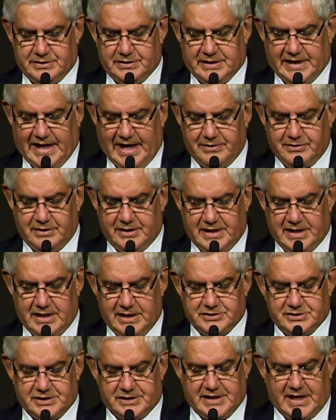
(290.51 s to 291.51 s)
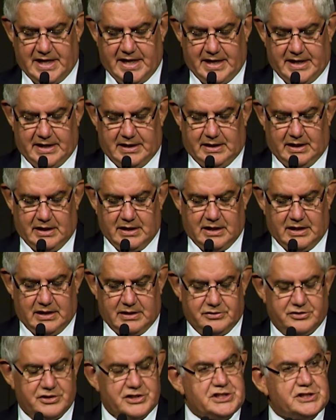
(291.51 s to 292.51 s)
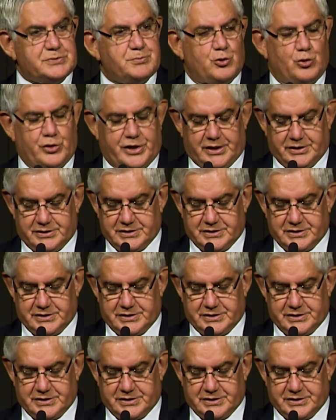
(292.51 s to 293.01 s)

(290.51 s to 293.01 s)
gathered here today, this morning,